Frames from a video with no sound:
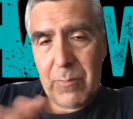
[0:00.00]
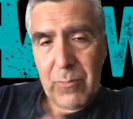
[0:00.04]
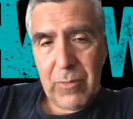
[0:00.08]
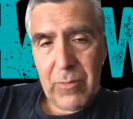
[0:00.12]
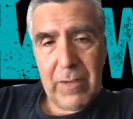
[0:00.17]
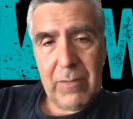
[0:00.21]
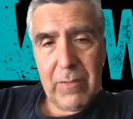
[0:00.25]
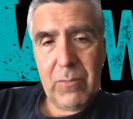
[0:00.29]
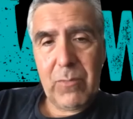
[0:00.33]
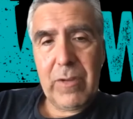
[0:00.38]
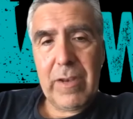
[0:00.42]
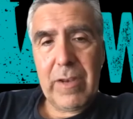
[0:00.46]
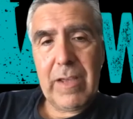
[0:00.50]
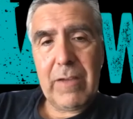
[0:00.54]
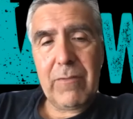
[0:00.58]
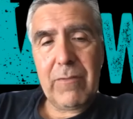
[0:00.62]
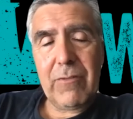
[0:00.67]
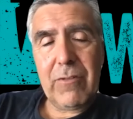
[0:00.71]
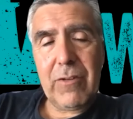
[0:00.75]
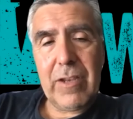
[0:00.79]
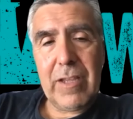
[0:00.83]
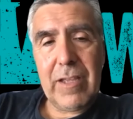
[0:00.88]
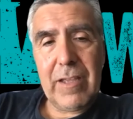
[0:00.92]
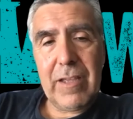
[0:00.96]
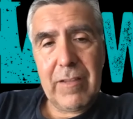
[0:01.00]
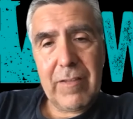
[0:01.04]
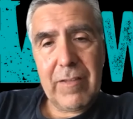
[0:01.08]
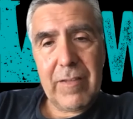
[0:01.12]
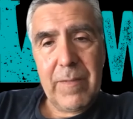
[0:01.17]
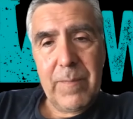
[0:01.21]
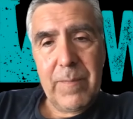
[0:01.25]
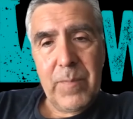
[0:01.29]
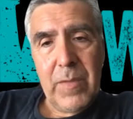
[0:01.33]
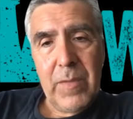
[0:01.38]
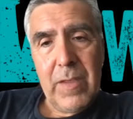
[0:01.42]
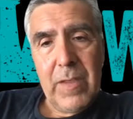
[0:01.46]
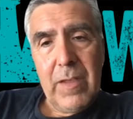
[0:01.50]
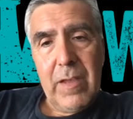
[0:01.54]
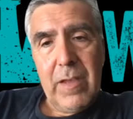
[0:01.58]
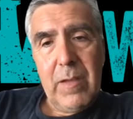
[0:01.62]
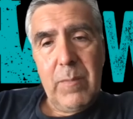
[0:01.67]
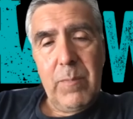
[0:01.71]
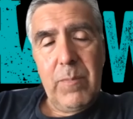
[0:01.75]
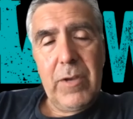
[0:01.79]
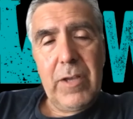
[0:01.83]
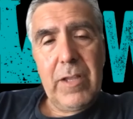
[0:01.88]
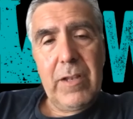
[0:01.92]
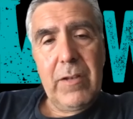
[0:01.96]
whatever whatever it is.
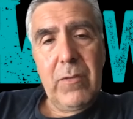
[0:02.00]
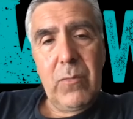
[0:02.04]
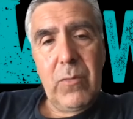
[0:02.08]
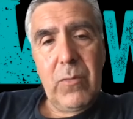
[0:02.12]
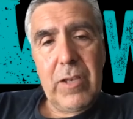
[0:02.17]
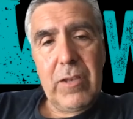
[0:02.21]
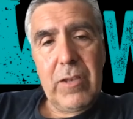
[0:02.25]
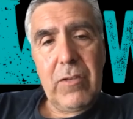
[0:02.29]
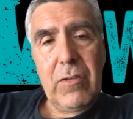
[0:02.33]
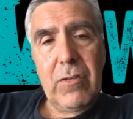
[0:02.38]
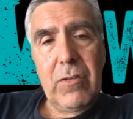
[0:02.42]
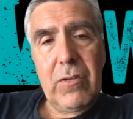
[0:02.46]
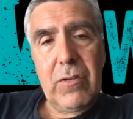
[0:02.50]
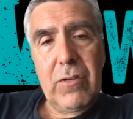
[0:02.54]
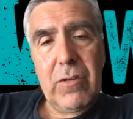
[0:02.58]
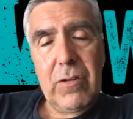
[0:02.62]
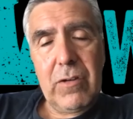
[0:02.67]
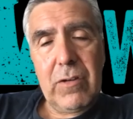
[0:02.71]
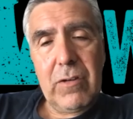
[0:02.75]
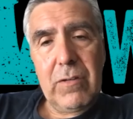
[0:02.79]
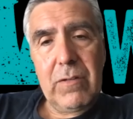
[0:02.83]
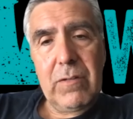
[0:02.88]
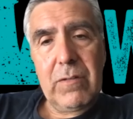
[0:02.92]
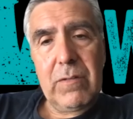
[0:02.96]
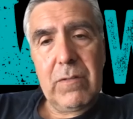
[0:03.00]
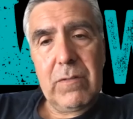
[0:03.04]
But when you're,